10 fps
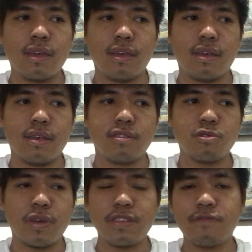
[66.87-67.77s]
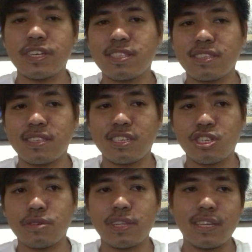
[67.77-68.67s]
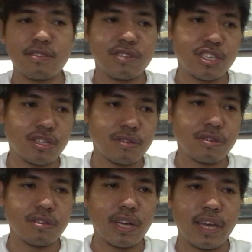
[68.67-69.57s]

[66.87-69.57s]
in 21st century literature,